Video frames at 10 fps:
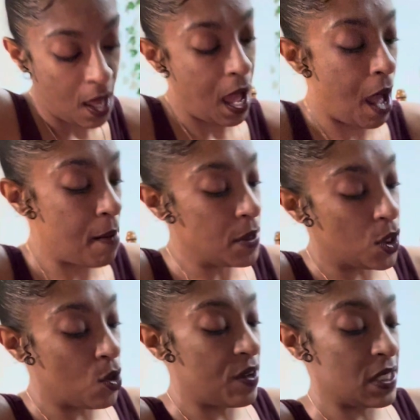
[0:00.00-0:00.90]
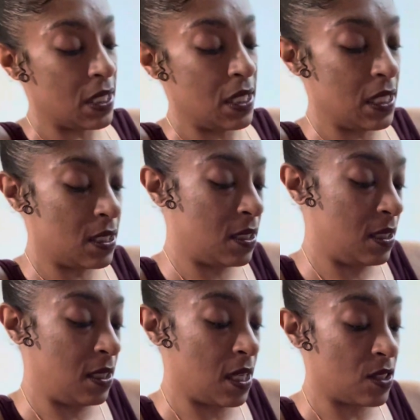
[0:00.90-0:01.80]
I'm a Taurus, and this
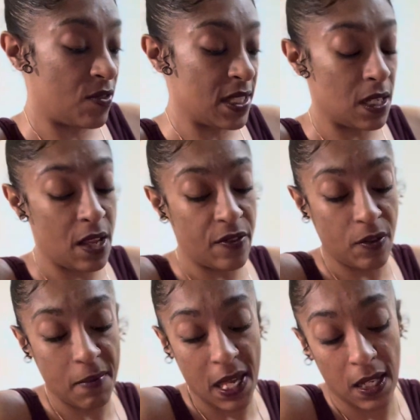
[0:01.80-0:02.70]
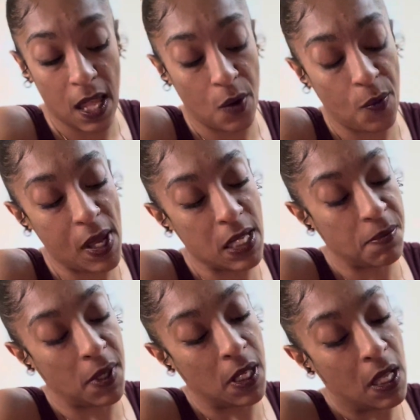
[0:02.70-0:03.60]
does resonate for me in a lot of ways.
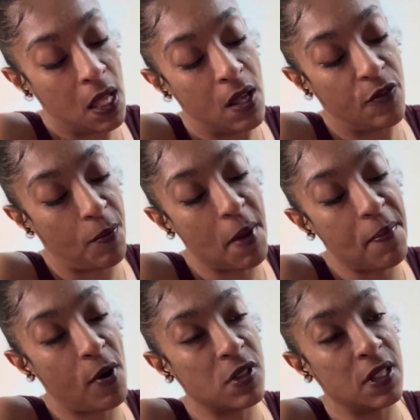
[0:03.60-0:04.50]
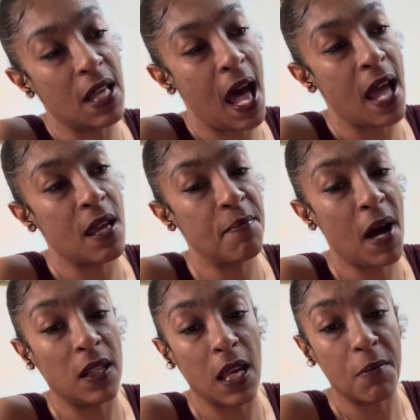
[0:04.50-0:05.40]
But for me personally, I am
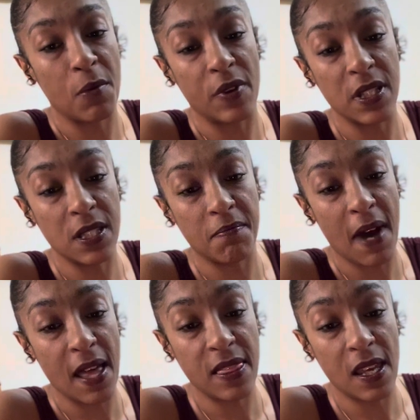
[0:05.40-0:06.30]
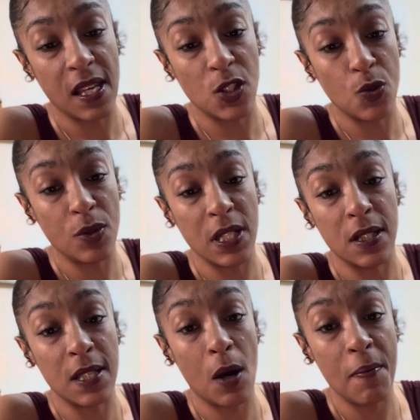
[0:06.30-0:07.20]
polyamorous. My thing is, you need to
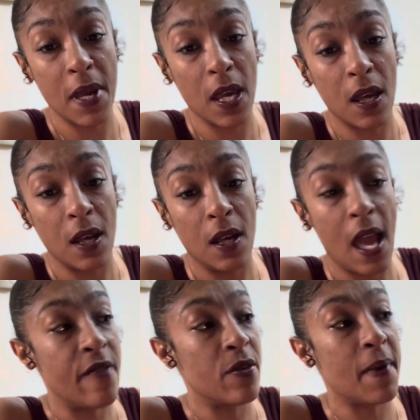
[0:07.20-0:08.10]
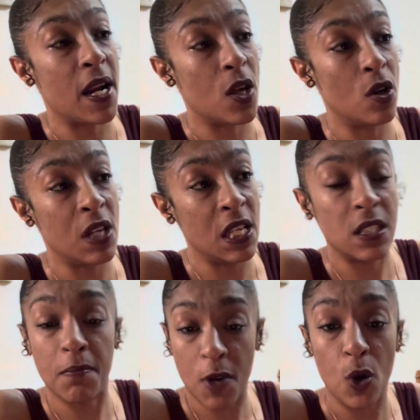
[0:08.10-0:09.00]
tell me. Everybody needs
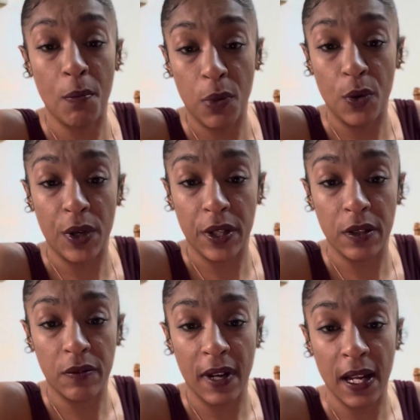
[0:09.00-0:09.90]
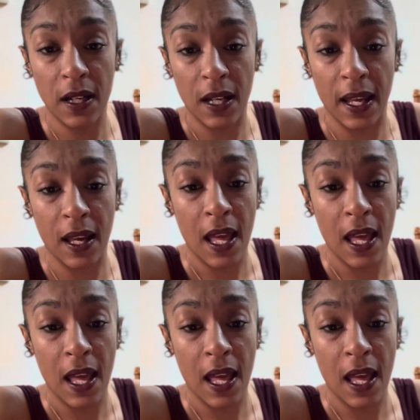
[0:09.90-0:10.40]
to be on board, right? Like,